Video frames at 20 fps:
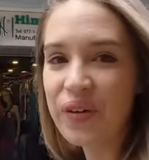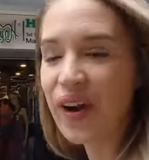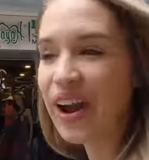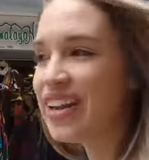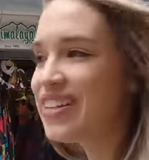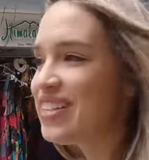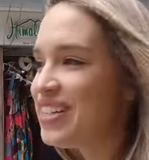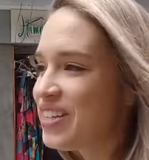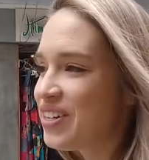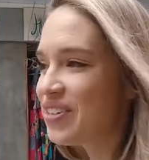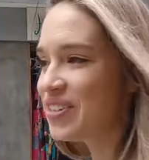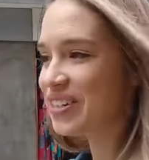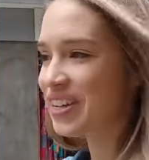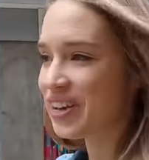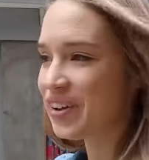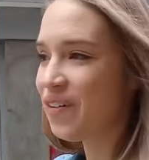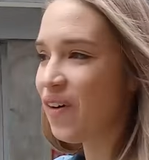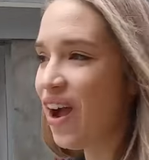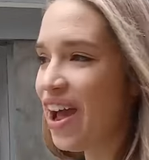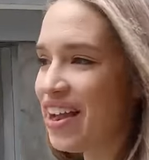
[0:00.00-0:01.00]
crazy because
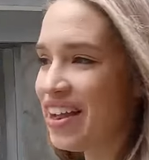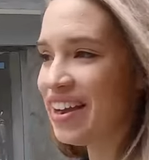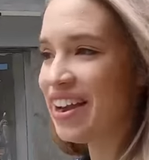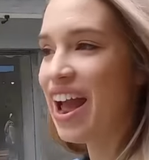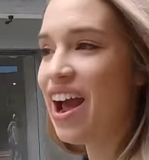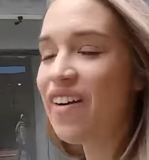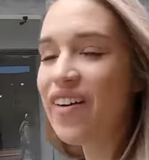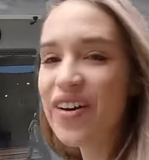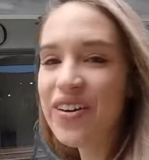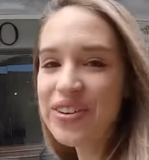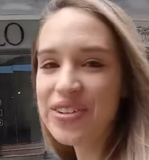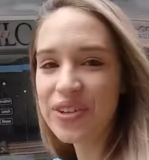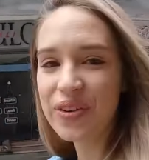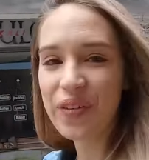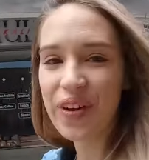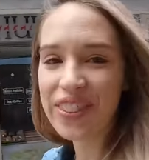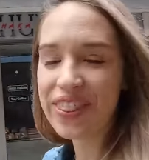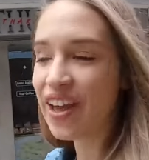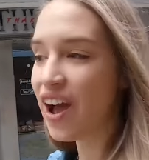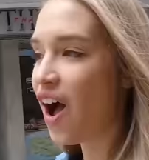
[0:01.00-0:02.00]
they're quite narrow. So
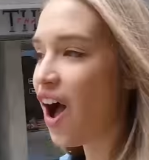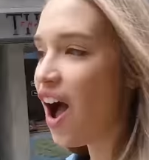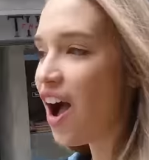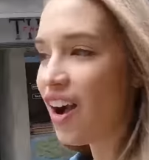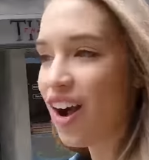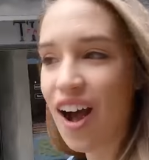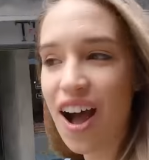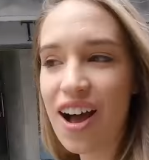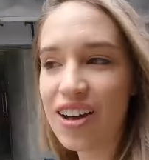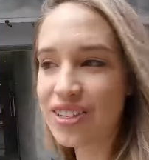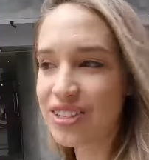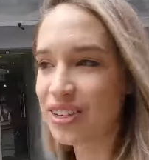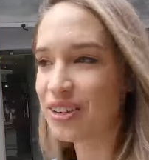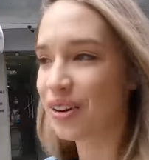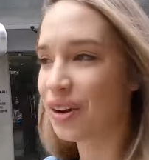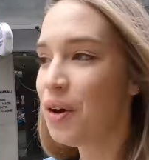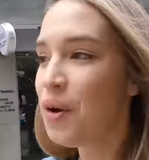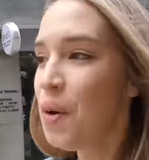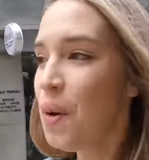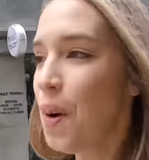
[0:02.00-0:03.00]
when there are cars
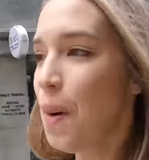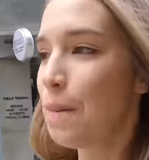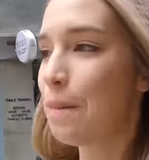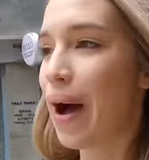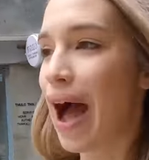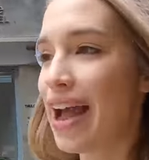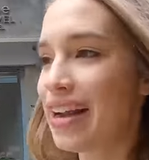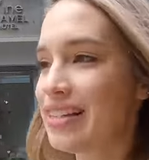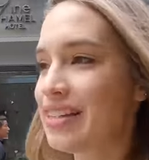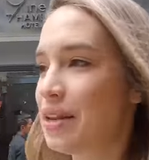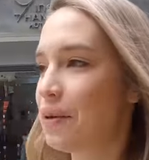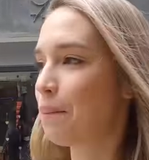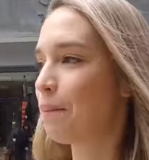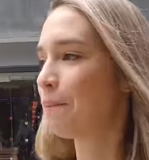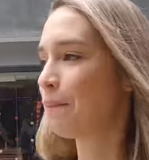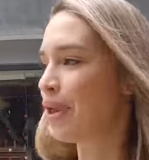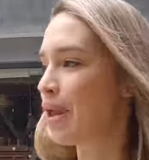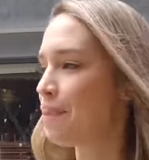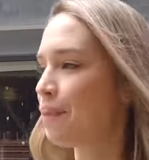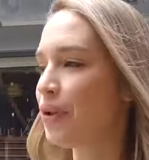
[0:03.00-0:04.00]
and bikes and
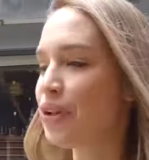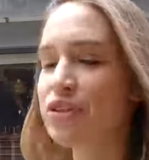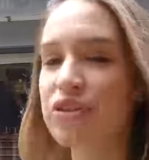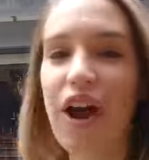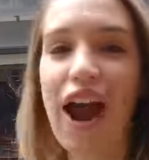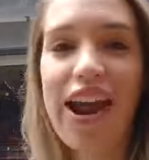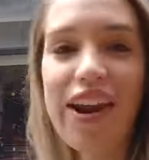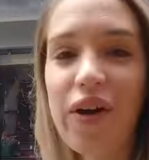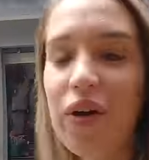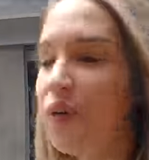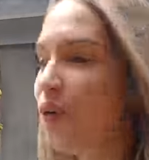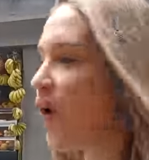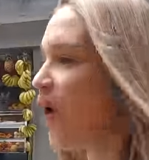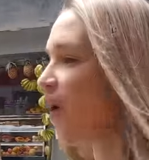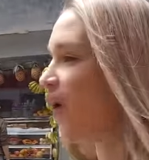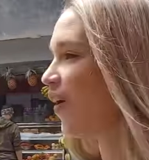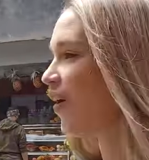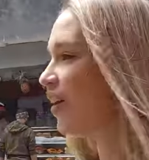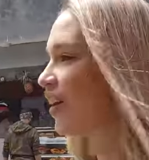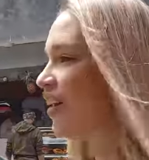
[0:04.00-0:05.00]
people trying to walk,